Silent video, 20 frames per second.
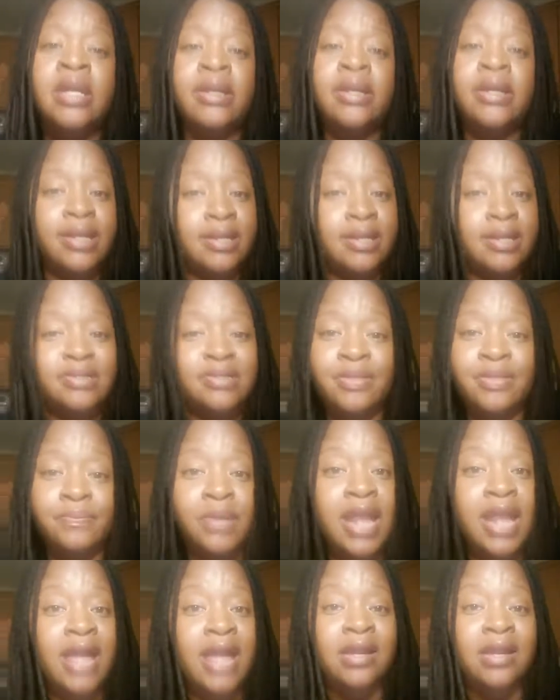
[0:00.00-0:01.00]
it is a
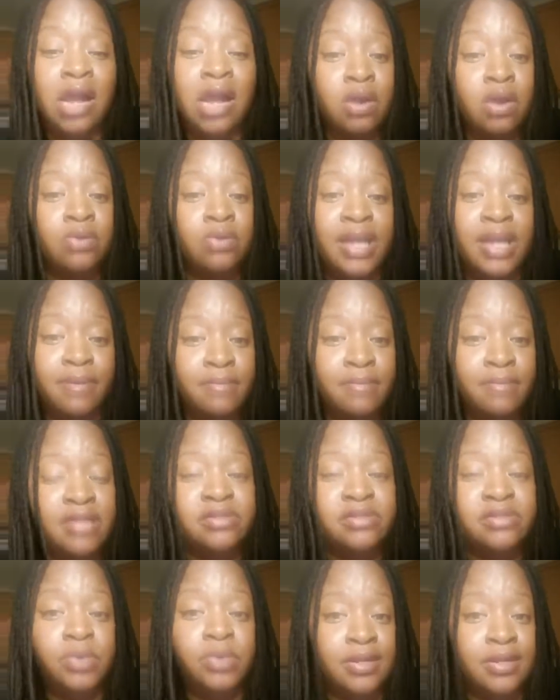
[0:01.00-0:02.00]
blackout on that
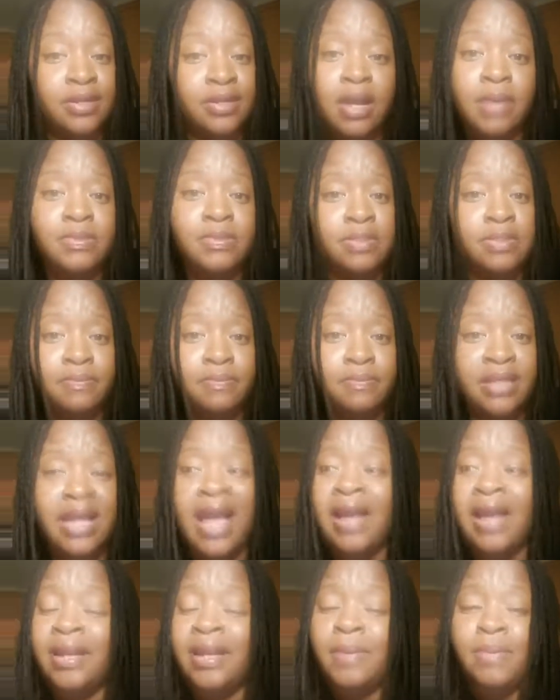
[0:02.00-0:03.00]
mess when it comes to me.
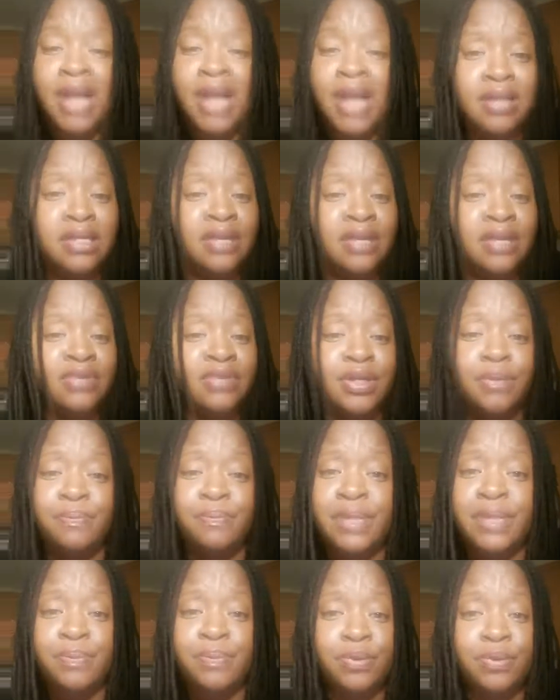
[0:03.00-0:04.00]
I am not giving them
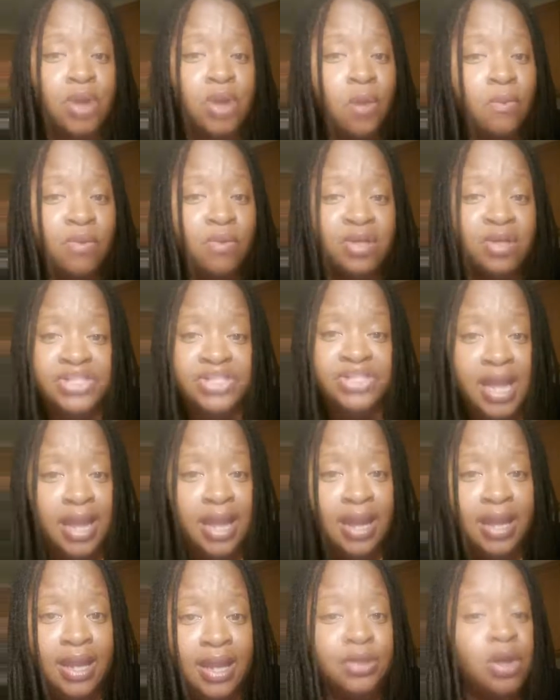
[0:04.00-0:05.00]
people no more
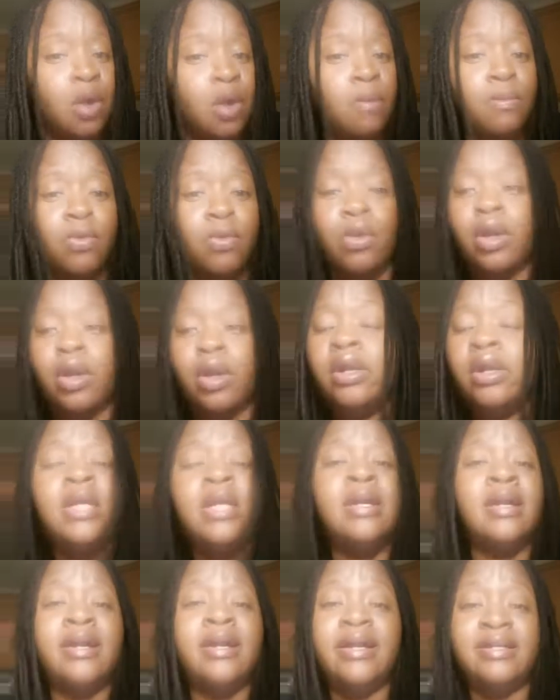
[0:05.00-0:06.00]
shine, no more
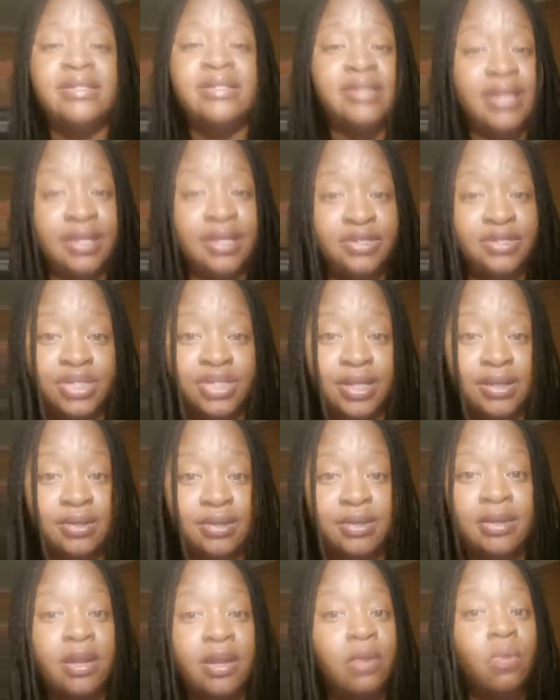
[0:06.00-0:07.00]
attention
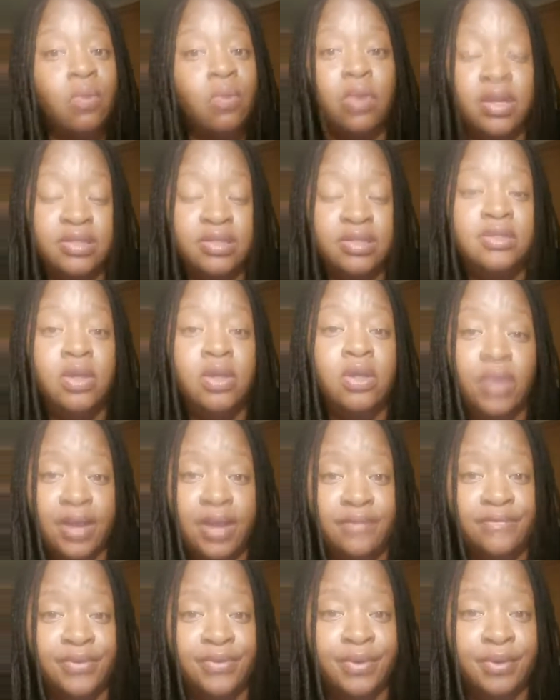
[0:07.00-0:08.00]

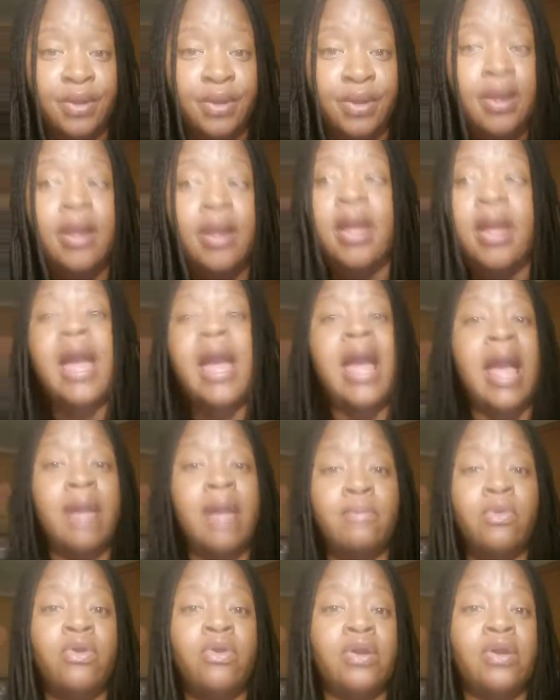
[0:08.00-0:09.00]
whatsoever.
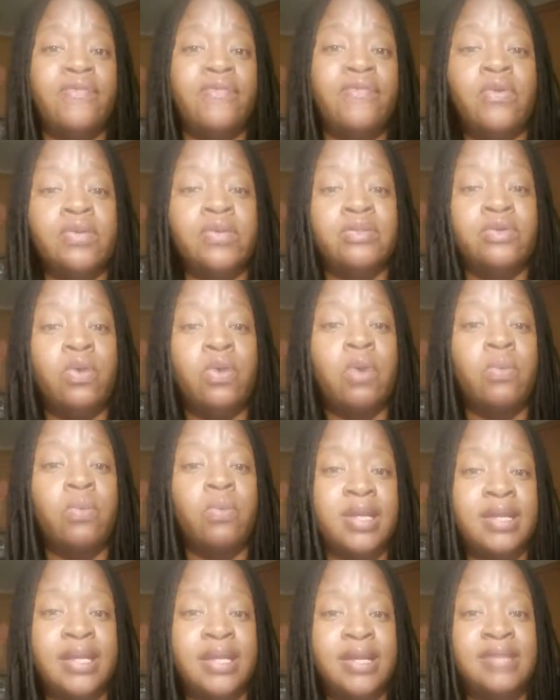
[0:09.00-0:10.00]
I'm going to focus on
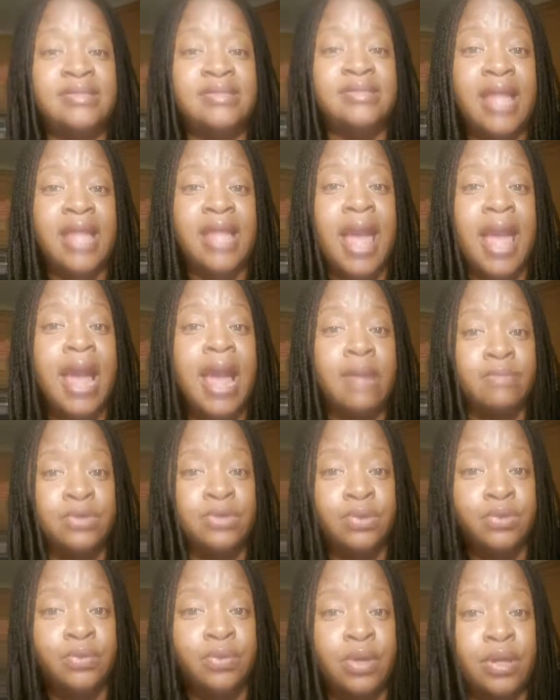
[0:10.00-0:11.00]
what it is that I'm
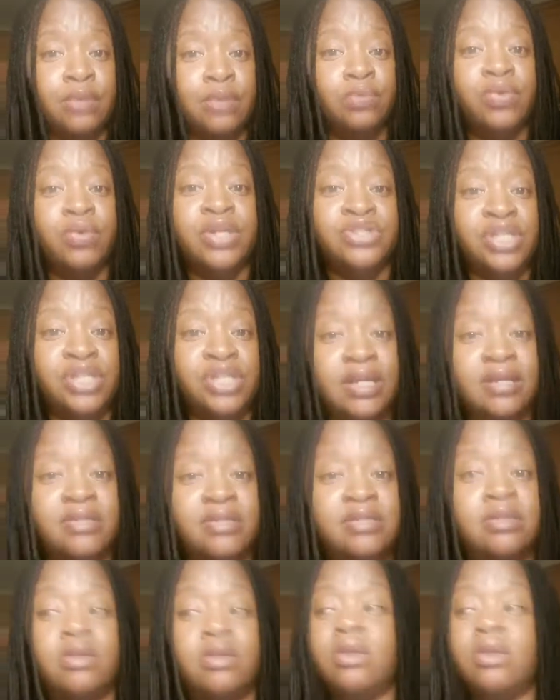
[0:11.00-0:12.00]
doing, which
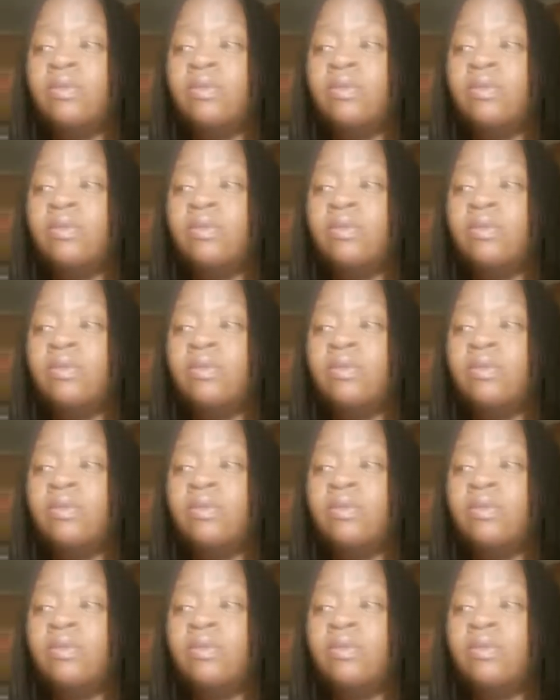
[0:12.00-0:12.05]
is,